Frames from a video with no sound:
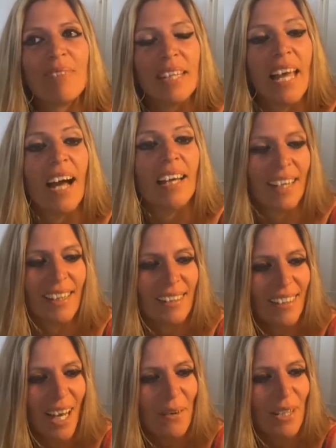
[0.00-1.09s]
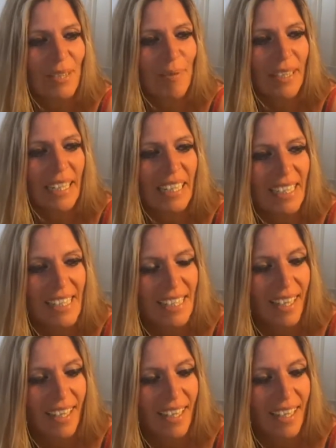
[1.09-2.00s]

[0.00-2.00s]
Yeah, I was speaking English. Yeah.